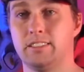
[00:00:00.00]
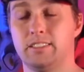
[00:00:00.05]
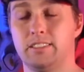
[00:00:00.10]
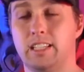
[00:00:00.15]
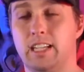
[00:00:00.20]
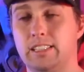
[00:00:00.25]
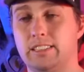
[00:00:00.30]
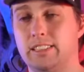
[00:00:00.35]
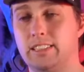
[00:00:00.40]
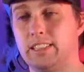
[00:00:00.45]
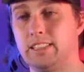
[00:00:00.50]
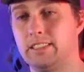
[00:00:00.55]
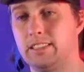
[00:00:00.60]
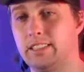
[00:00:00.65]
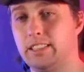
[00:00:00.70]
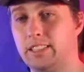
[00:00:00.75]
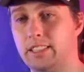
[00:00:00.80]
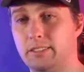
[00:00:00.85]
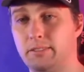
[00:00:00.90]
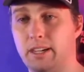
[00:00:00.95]
that I see
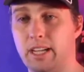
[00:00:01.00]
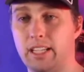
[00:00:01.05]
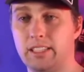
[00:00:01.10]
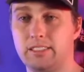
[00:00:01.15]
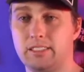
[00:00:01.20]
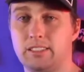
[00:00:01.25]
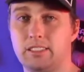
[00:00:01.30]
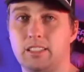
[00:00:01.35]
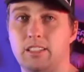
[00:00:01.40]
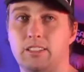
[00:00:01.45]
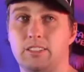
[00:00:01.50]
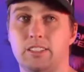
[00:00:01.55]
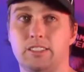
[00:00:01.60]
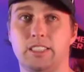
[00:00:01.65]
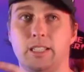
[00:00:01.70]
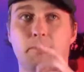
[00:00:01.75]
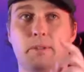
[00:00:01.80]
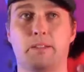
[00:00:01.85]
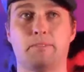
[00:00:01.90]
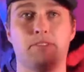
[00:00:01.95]
in the US are the
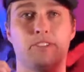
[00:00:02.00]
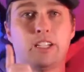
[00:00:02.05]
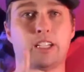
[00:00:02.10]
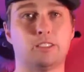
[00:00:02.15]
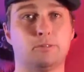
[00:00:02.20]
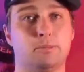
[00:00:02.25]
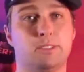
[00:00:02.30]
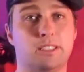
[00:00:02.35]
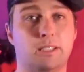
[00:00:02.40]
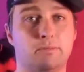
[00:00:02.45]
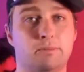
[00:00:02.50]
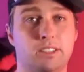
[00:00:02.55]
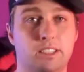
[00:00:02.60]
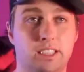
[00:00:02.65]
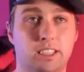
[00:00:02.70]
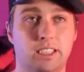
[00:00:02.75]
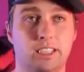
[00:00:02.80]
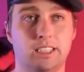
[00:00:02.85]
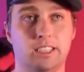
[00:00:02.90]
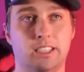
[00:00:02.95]
same advertisements I'm
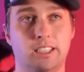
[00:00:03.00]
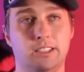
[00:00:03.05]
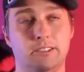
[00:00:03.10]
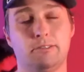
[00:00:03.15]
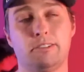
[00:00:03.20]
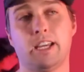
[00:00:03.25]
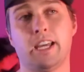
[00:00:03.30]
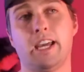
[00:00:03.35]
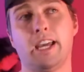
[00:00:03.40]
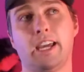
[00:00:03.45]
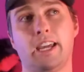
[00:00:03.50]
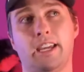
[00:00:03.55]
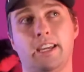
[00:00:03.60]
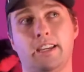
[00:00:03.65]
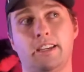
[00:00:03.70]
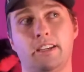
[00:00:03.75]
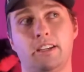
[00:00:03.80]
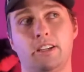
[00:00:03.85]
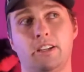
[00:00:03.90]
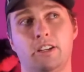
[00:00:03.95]
seeing in the
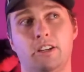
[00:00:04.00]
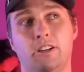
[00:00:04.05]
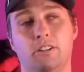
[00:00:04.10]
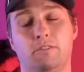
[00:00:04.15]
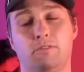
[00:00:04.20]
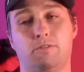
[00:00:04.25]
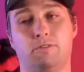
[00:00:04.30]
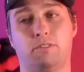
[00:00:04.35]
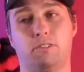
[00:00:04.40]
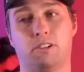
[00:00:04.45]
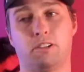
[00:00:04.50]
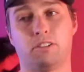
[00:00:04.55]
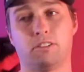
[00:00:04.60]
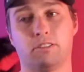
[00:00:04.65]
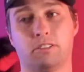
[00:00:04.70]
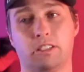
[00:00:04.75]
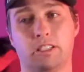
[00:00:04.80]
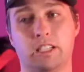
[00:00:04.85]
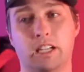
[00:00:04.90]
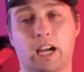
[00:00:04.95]
UK
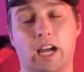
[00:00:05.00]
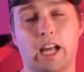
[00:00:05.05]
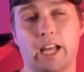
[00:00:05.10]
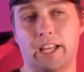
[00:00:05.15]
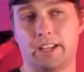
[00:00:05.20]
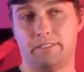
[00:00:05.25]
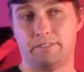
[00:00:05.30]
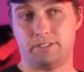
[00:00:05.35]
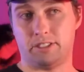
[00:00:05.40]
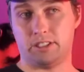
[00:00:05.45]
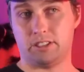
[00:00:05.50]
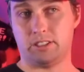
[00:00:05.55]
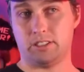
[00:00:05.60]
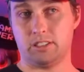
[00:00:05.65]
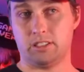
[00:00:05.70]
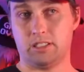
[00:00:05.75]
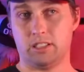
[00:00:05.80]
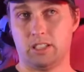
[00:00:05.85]
for knives.